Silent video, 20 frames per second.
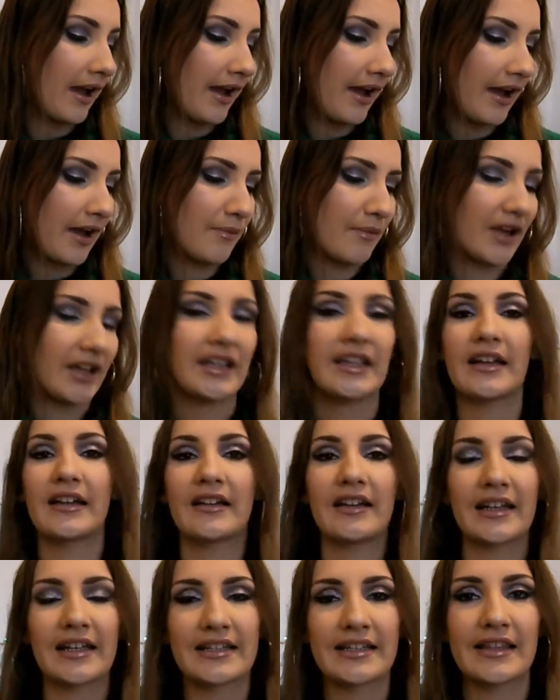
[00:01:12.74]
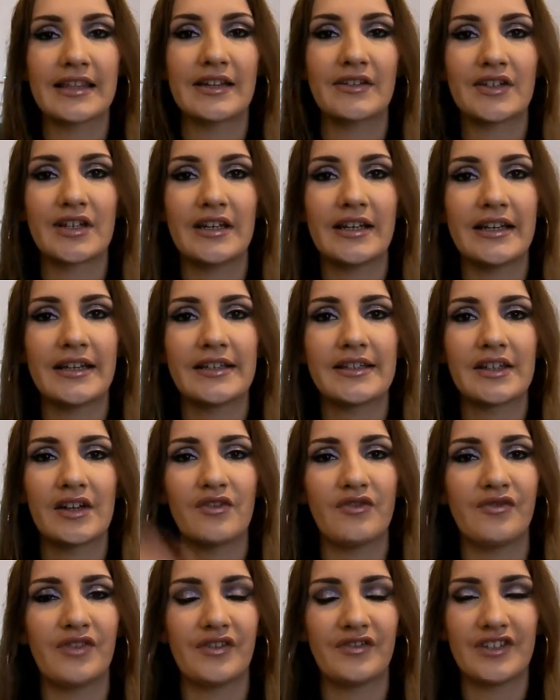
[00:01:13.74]
And yeah, like I said, there's a
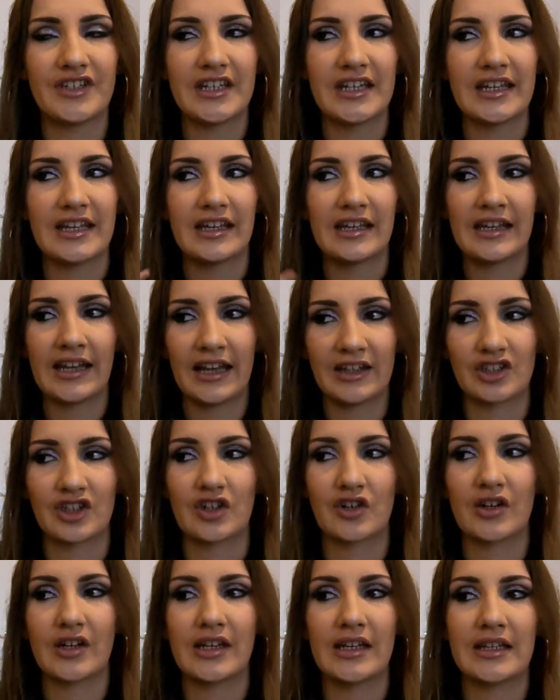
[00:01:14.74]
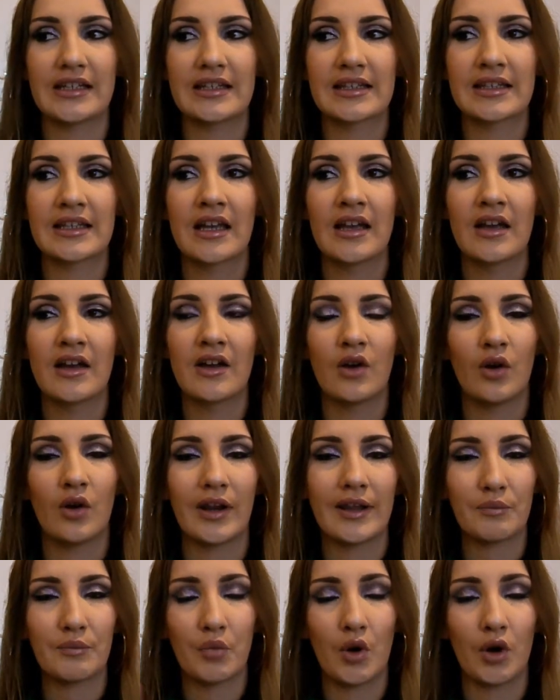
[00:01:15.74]
list of 50 categories,
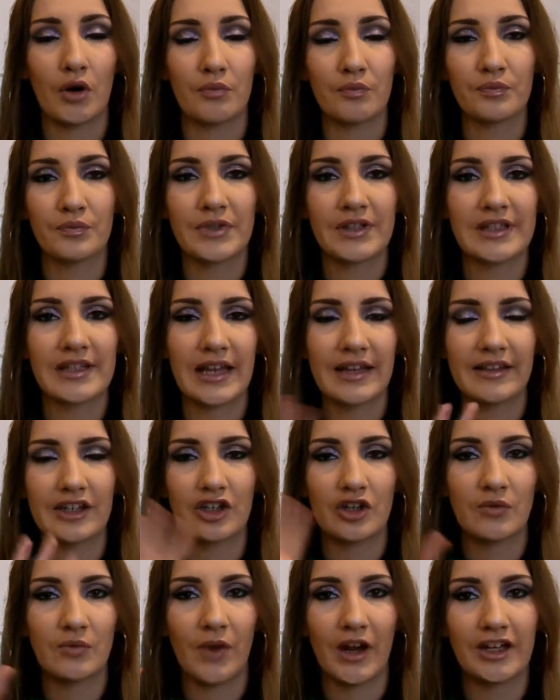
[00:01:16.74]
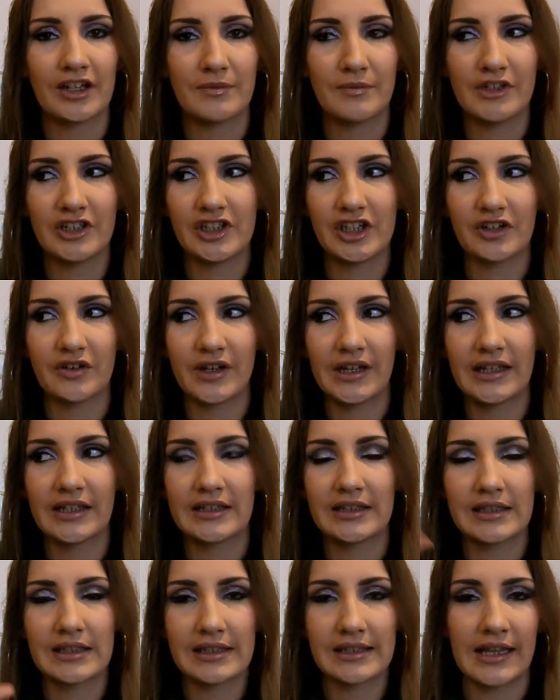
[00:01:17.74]
prompts, and then you randomly
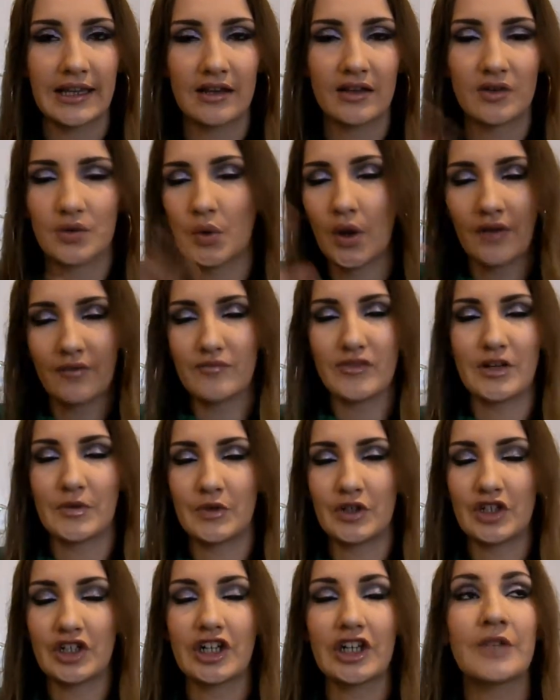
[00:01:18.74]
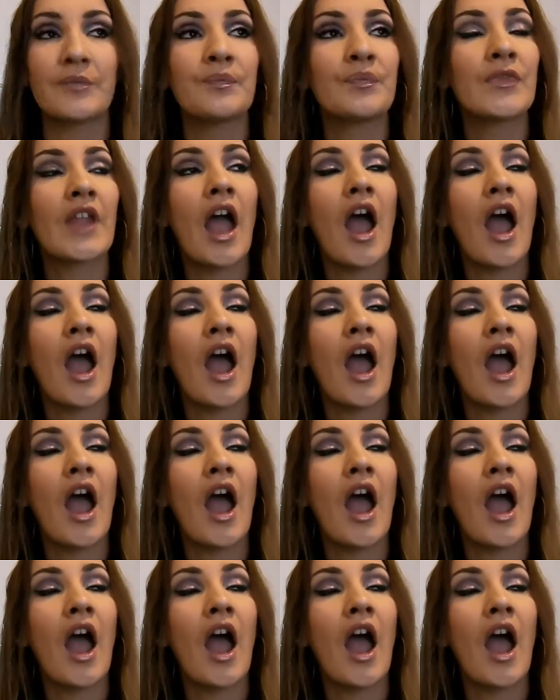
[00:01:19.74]
generate 6 or however many you want to do.